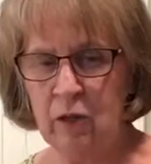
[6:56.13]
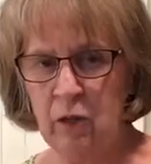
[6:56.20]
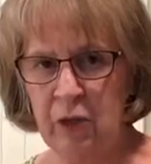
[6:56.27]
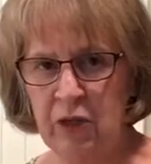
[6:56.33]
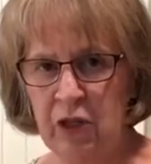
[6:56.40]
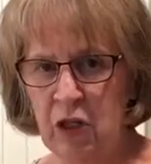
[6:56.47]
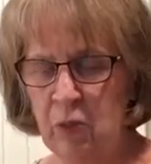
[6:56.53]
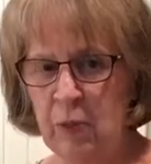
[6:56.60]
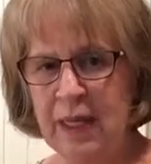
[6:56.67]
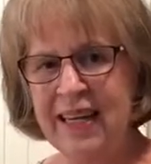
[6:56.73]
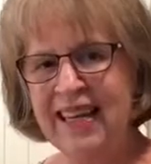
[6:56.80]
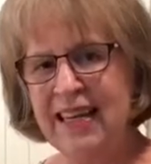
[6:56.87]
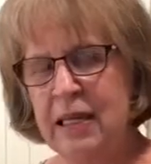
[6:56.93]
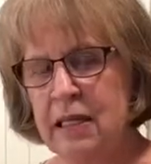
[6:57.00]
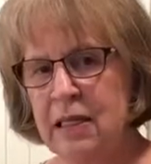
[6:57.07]
with you
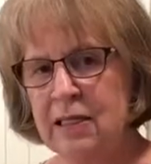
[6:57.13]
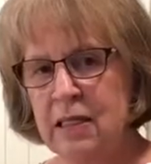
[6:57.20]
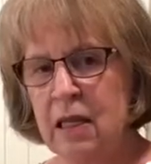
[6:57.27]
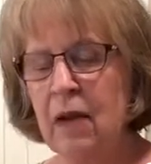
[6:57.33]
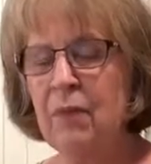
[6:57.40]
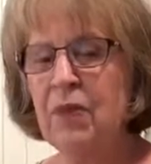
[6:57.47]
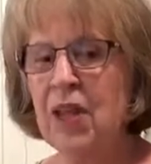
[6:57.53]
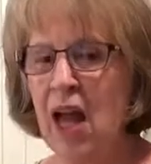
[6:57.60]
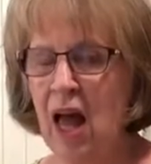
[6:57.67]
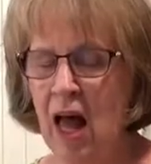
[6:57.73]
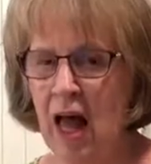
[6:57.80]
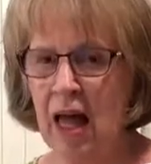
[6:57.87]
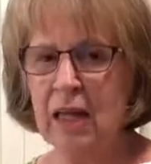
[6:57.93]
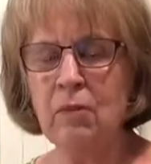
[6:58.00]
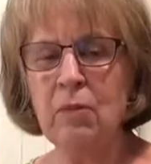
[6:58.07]
because
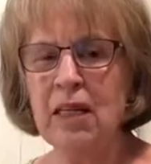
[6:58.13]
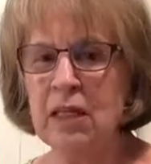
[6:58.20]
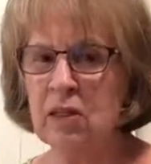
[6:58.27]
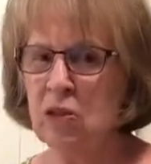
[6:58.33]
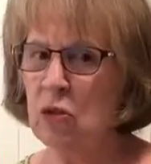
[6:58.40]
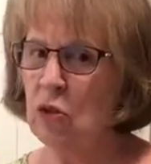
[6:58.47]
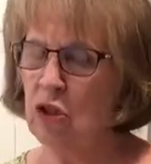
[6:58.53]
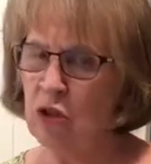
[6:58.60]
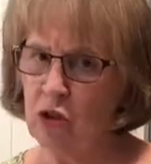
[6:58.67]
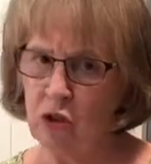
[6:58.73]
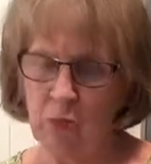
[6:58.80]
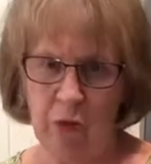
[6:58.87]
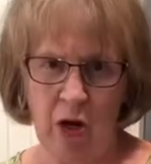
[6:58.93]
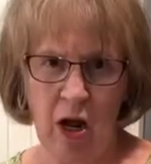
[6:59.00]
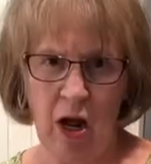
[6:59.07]
hot means super
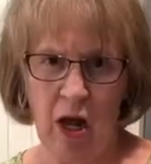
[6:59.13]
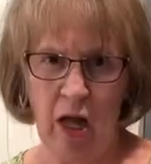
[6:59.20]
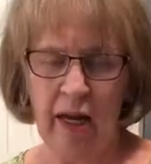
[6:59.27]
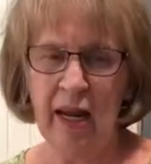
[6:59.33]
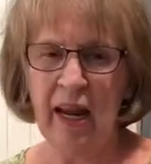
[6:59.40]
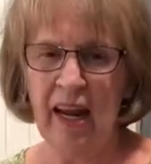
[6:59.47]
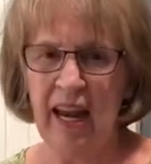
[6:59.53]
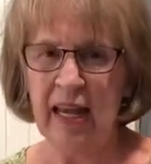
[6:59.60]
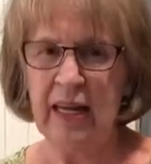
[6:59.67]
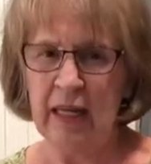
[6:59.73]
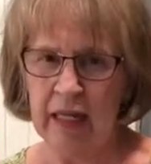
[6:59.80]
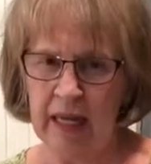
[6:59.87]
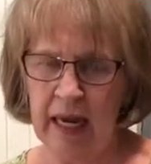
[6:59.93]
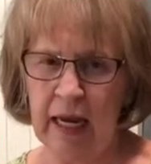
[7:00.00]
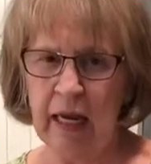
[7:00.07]
hot and it
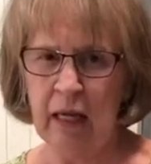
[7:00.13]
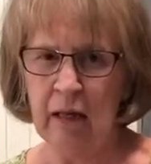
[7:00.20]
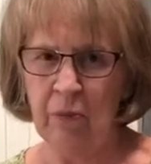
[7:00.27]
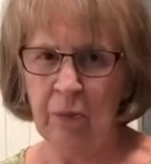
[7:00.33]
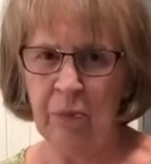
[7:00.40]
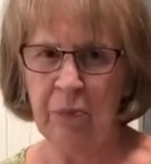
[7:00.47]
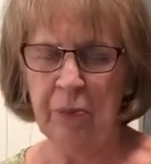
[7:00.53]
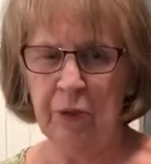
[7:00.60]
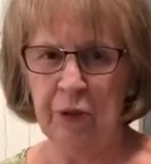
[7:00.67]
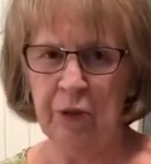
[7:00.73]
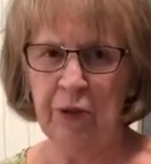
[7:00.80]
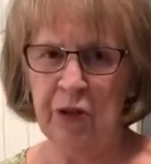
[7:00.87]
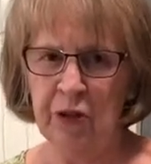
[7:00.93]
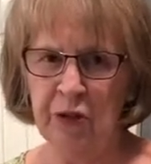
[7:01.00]
can burn your